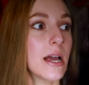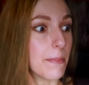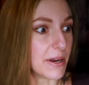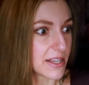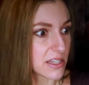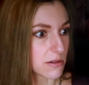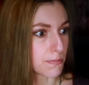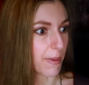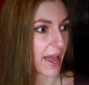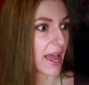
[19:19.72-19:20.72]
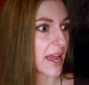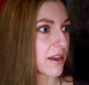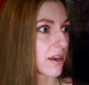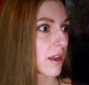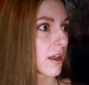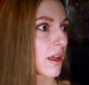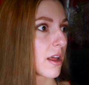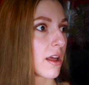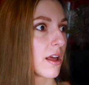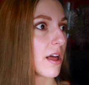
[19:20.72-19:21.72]
but expand
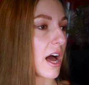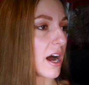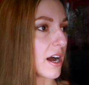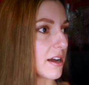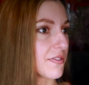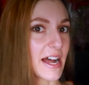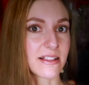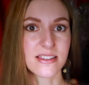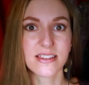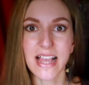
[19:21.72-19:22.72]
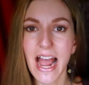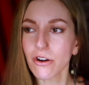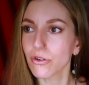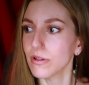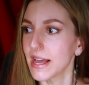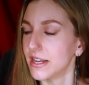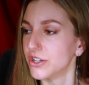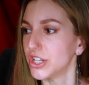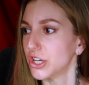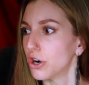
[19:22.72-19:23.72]
that sacral
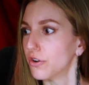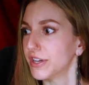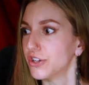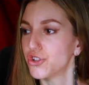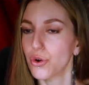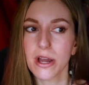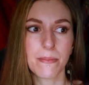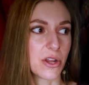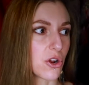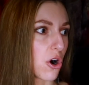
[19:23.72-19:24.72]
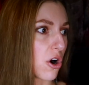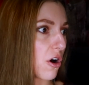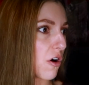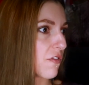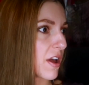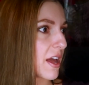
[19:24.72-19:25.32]
energy of enjoyment, of